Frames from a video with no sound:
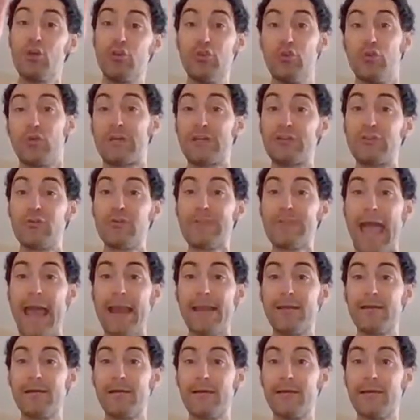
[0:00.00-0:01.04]
You can do
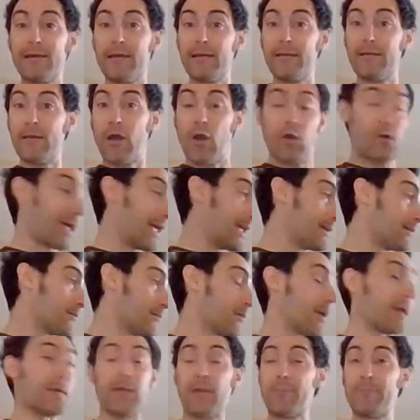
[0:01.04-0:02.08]
that. Okay,
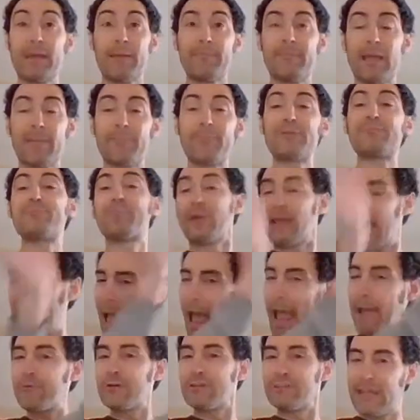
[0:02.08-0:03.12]
but
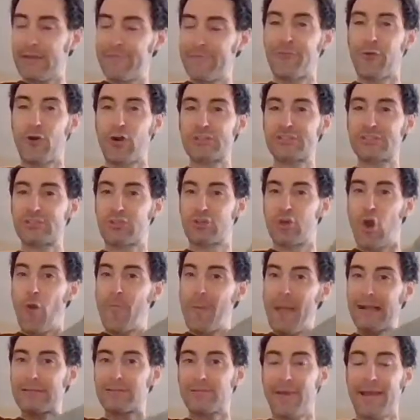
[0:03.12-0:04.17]
I would first go
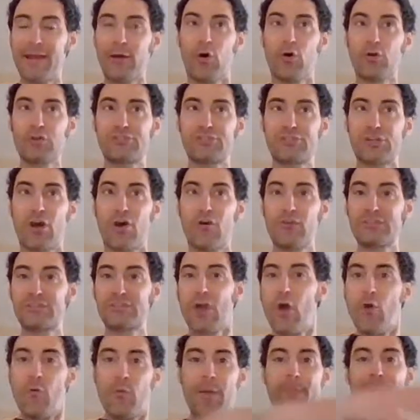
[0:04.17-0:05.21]
back to my old shows
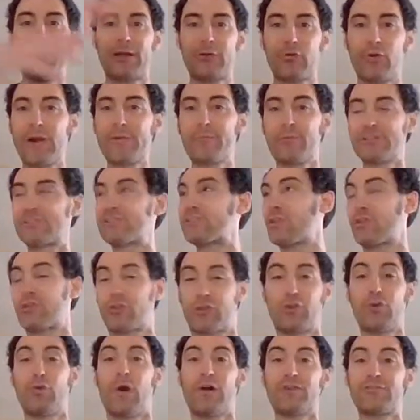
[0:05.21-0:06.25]
where Bitcoin was
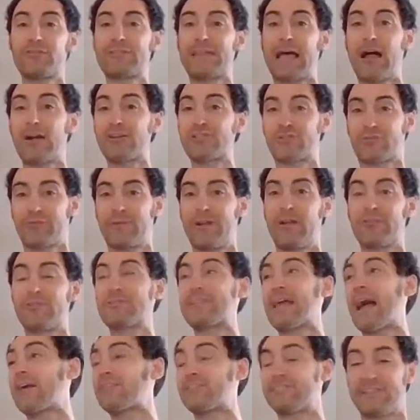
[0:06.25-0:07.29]
$200,
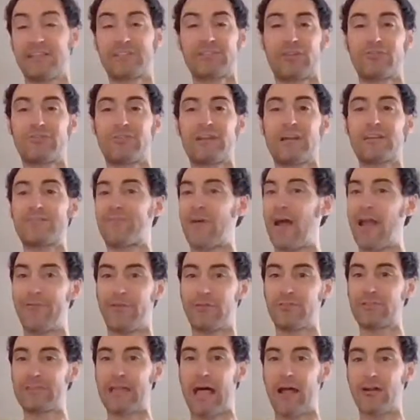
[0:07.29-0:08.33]
$300, $600,
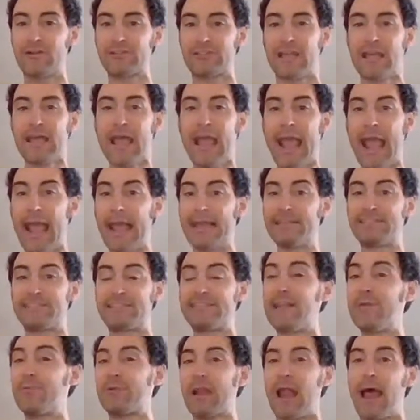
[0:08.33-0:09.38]
$500, and
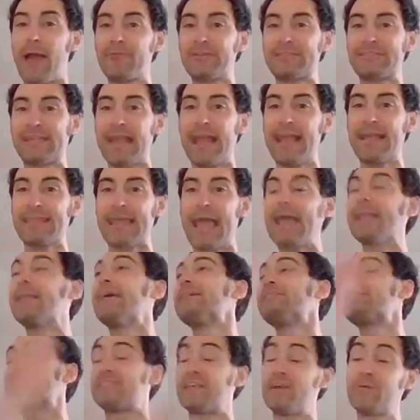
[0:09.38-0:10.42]
see what I was saying then,
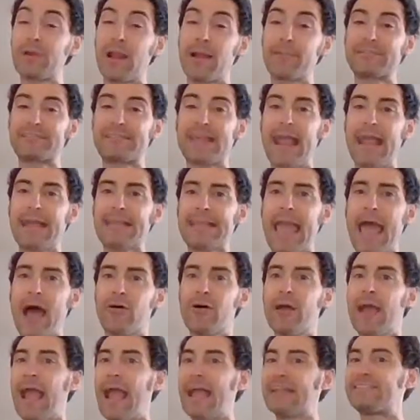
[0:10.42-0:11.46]
see what I'm saying
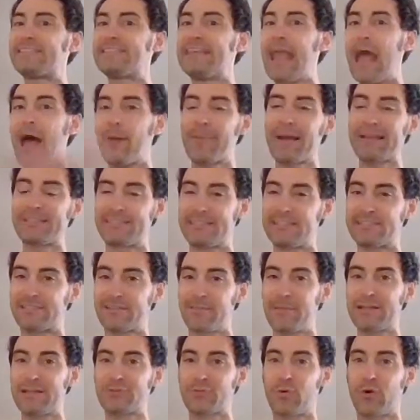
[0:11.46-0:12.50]
now, and see how my
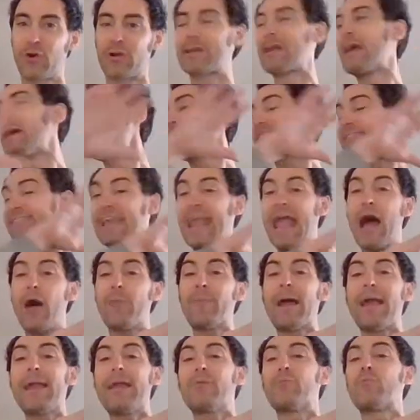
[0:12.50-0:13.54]
system has worked, see how
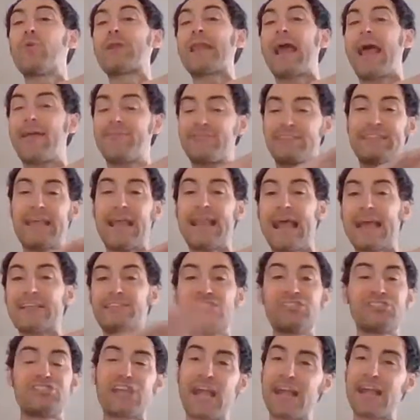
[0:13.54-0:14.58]
what I have said
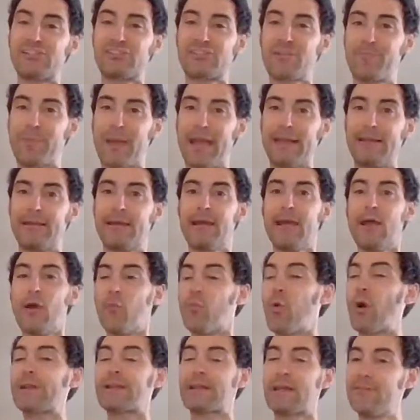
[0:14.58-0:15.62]
hasn't changed a bit,
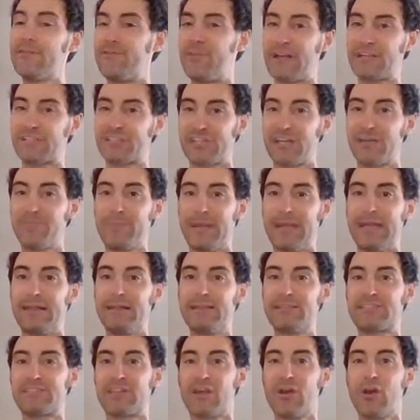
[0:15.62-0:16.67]
what conviction
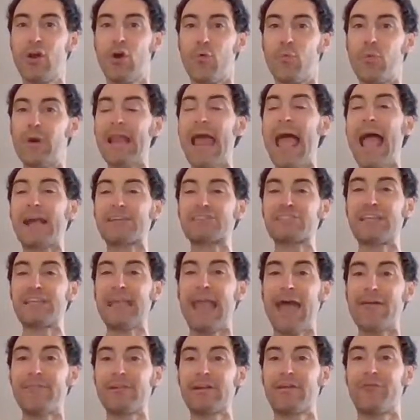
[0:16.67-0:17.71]
means, what actually
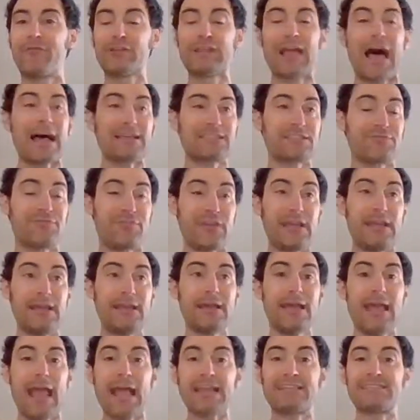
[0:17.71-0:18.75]
having a philosophy
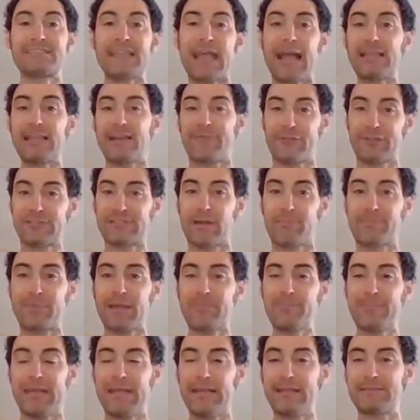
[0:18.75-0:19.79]
and standing for
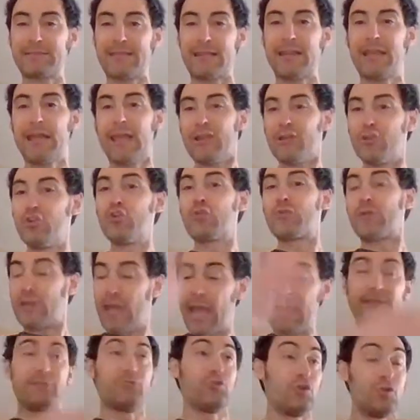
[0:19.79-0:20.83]
something means, and you
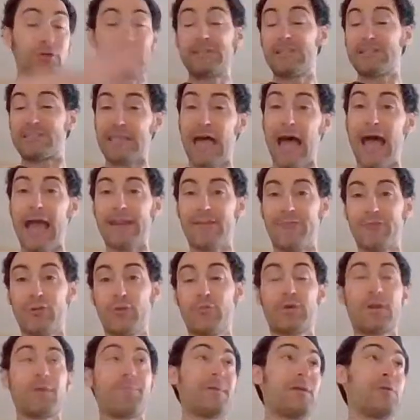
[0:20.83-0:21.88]
can decide if you
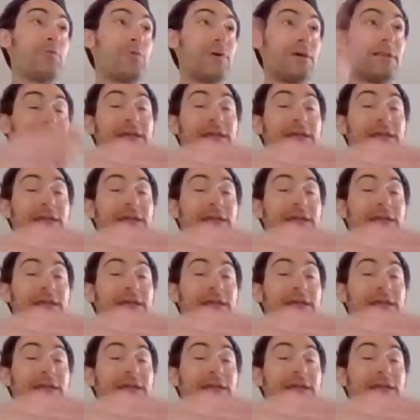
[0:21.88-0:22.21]
want to be